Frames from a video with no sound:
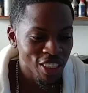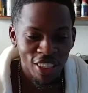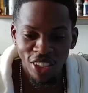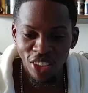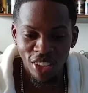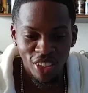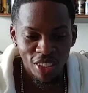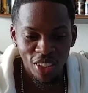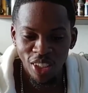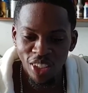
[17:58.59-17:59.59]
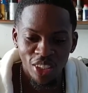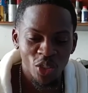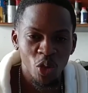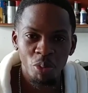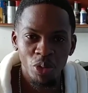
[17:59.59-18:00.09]
you know,
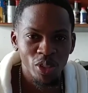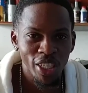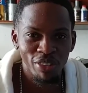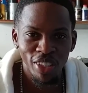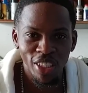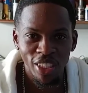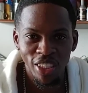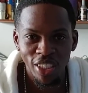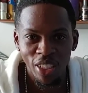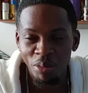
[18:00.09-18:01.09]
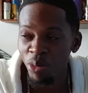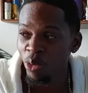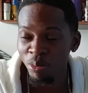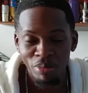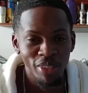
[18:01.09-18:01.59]
swap out everything, boom,